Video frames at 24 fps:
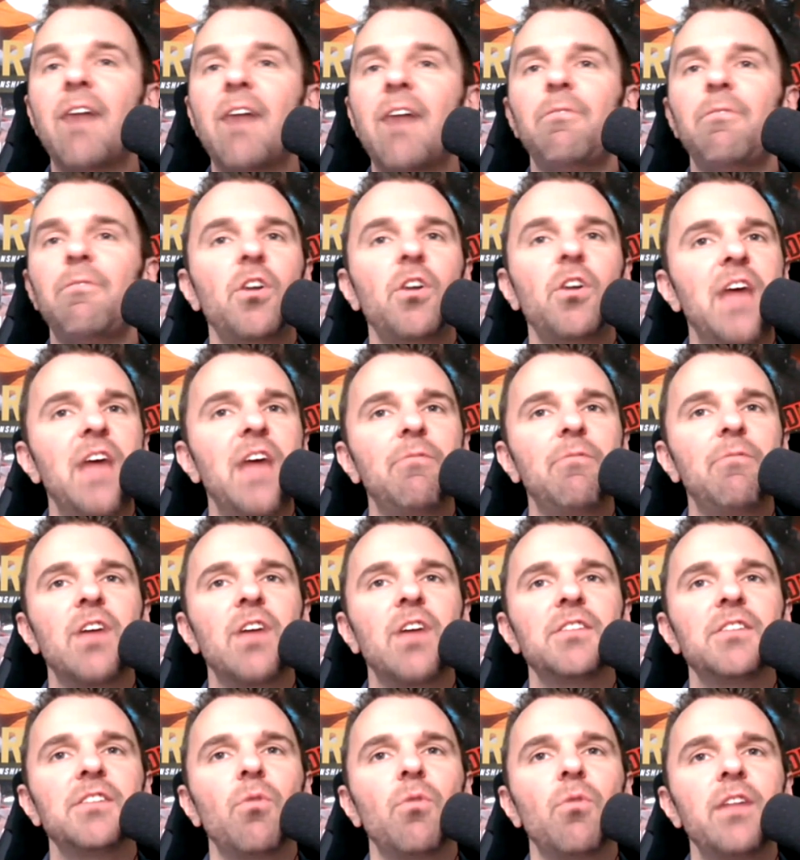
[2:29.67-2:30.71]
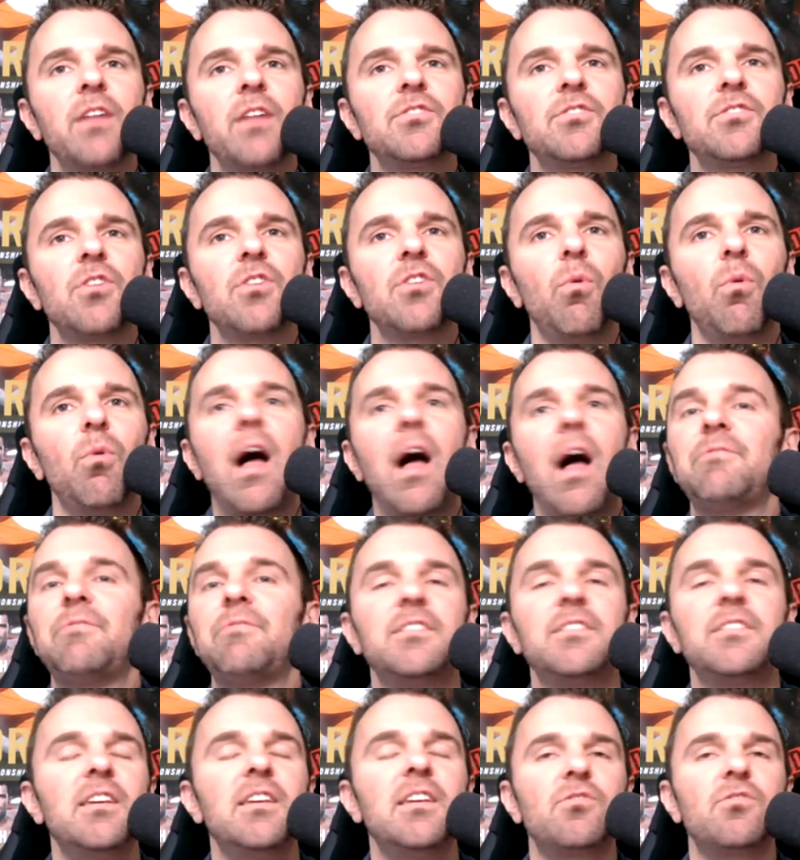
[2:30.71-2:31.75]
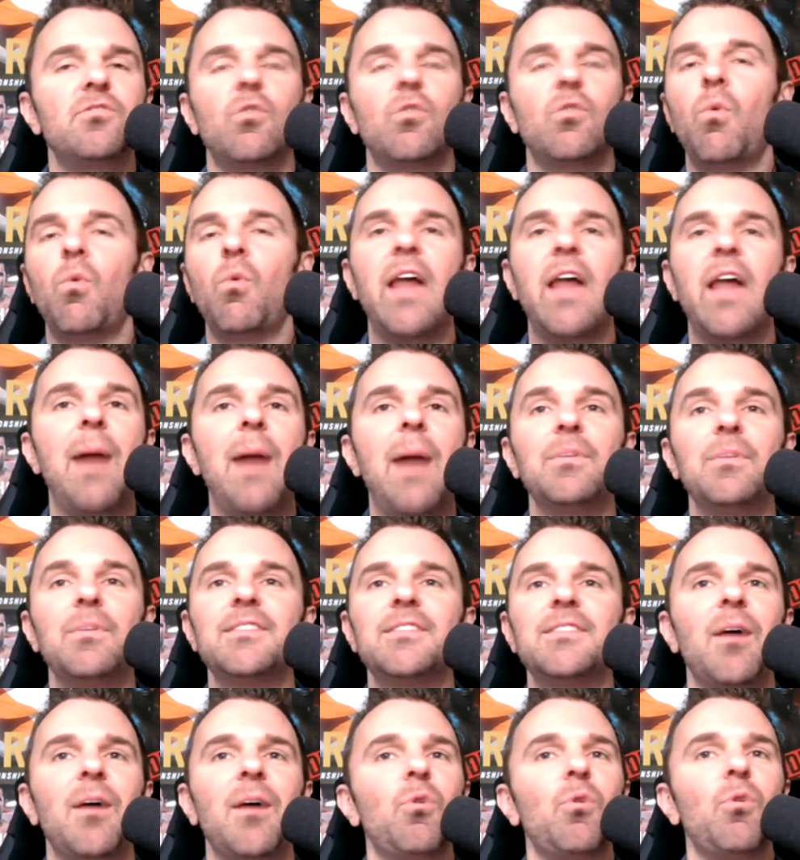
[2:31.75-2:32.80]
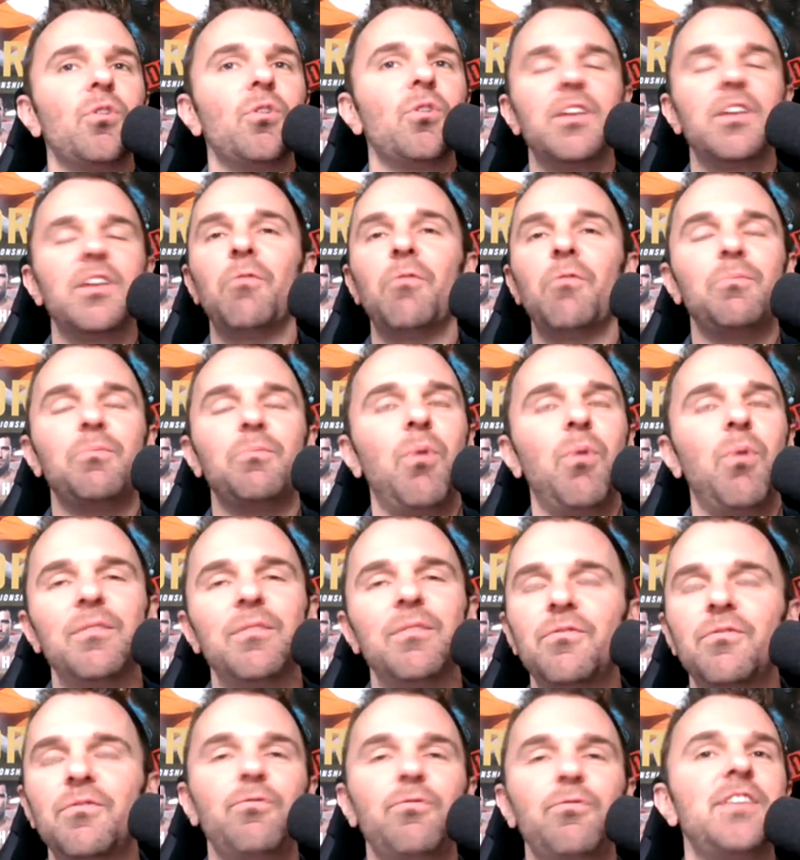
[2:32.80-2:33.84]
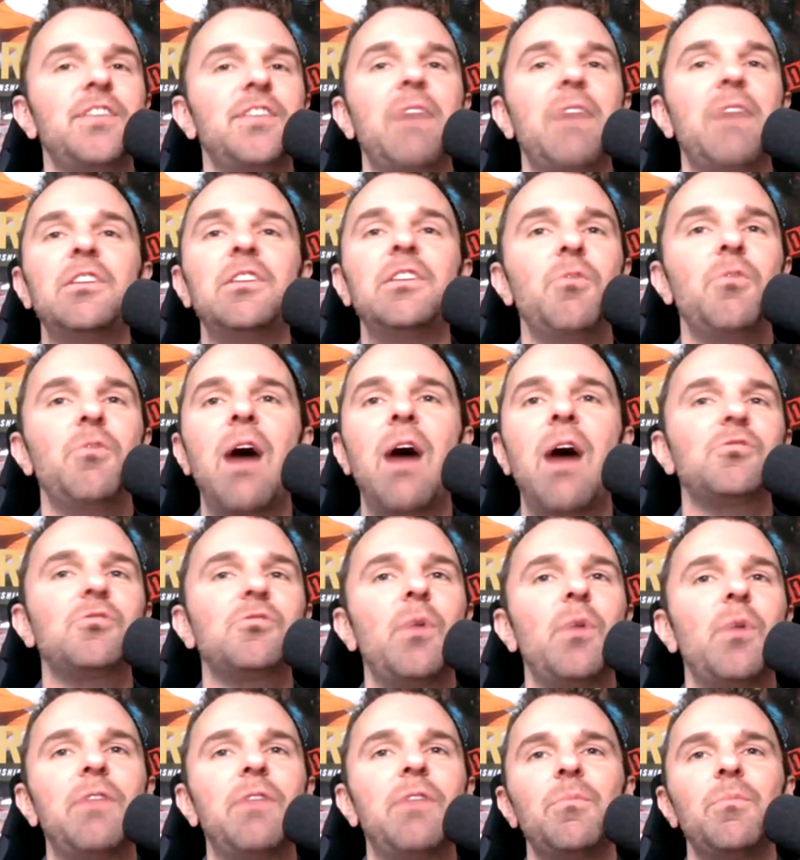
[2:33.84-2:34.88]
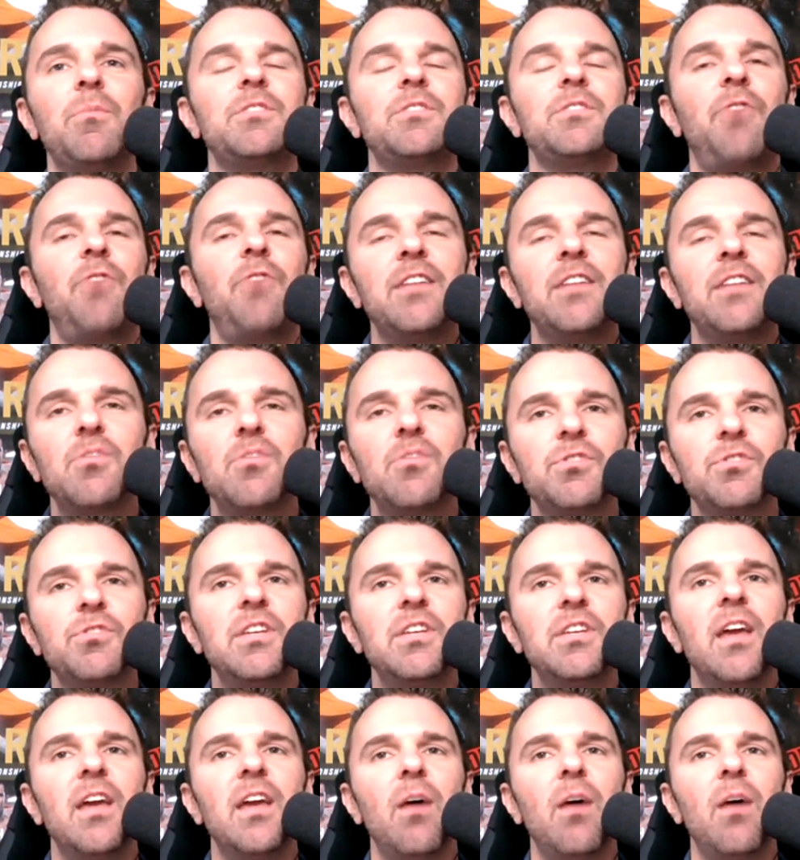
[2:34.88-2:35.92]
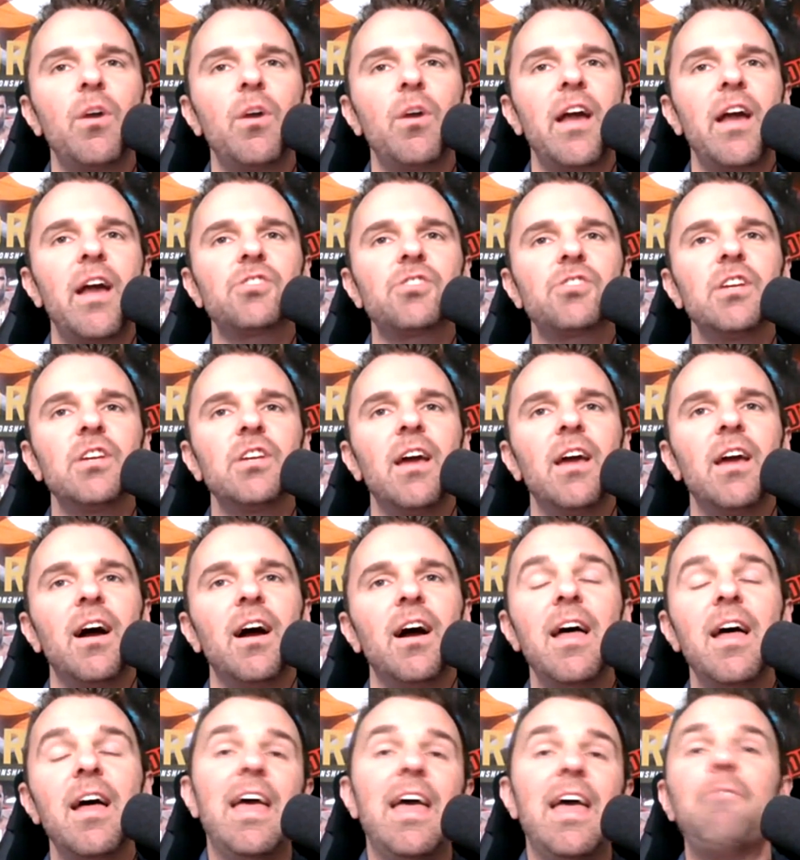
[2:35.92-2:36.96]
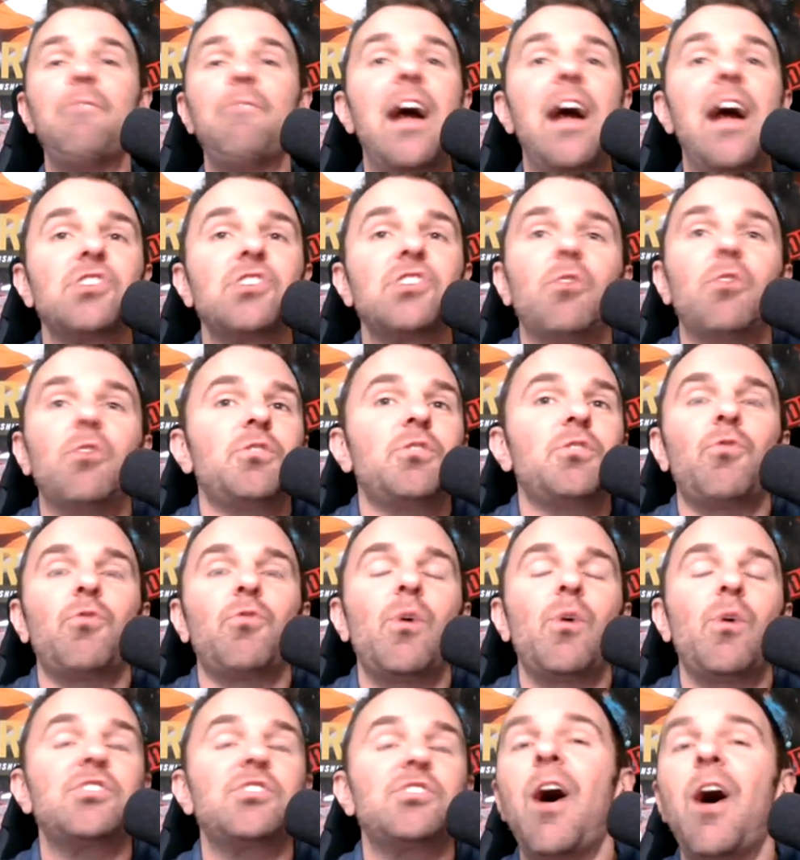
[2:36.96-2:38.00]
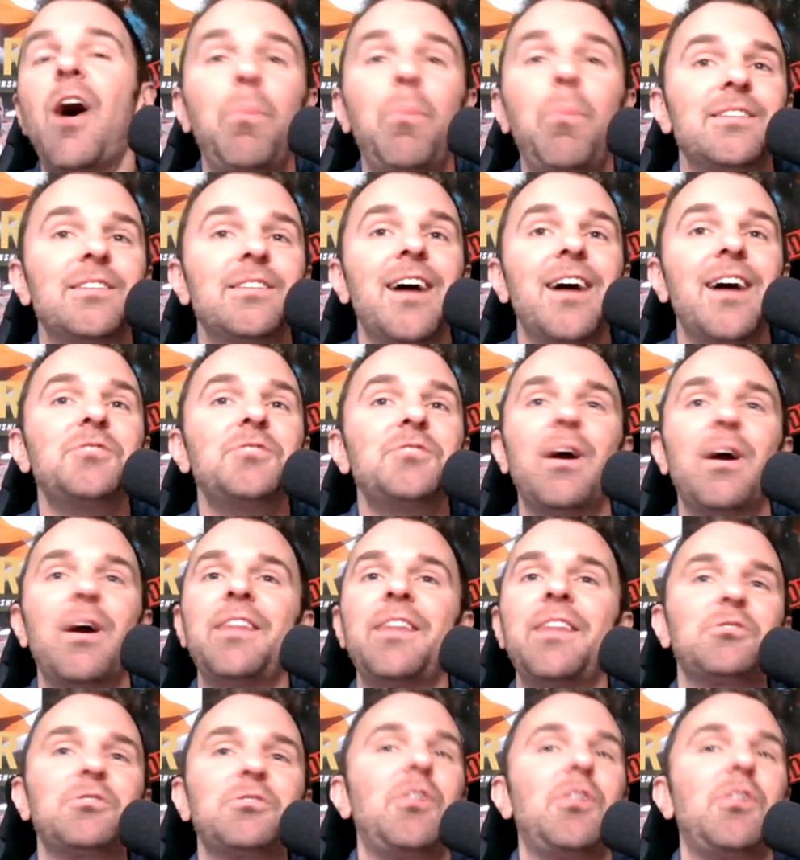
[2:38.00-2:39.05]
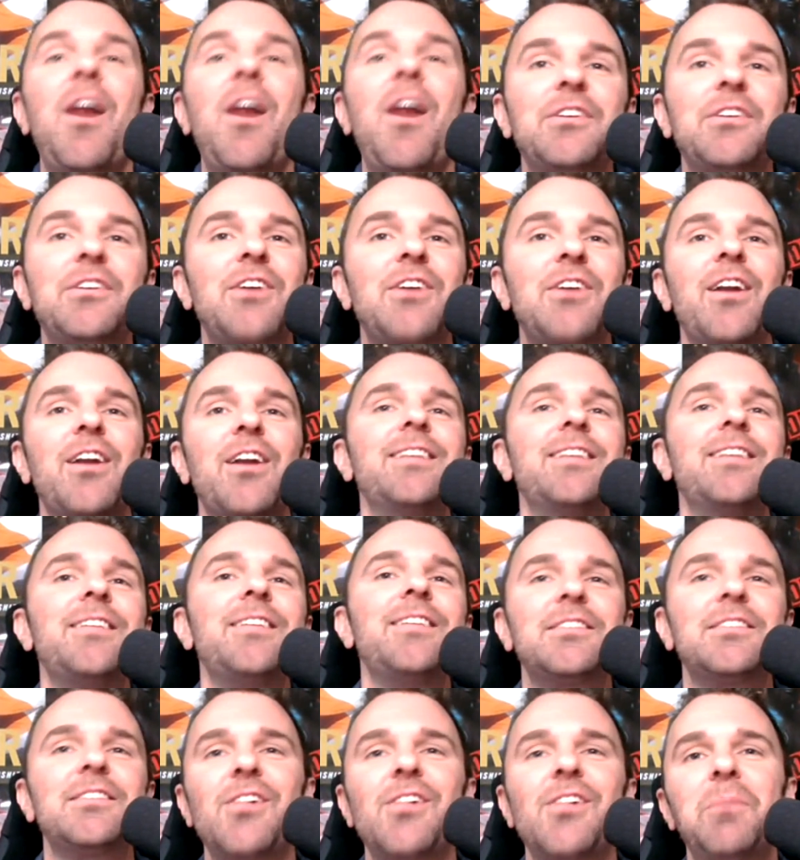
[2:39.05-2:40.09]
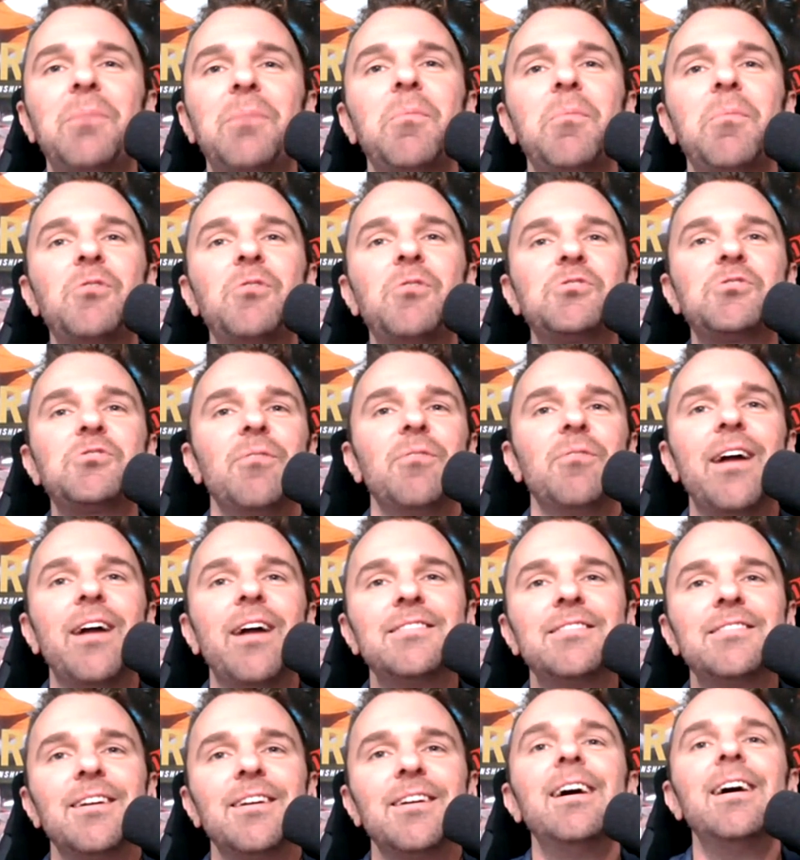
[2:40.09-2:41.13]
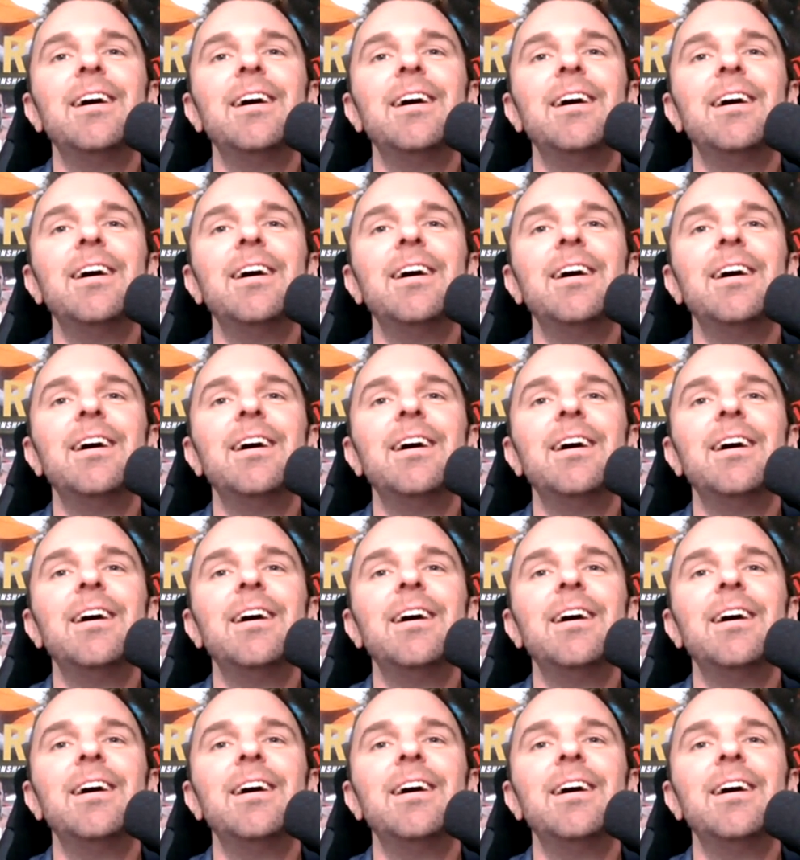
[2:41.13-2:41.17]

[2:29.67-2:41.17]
Yeah, false advertising, right? So we'll have to see sort of what happens. We're, 72 hours away from this fight, so we'll see when it actually, if it actually goes to fruition. I hope it does, right? There's a lot that's gone into this, a lot of promotion, right?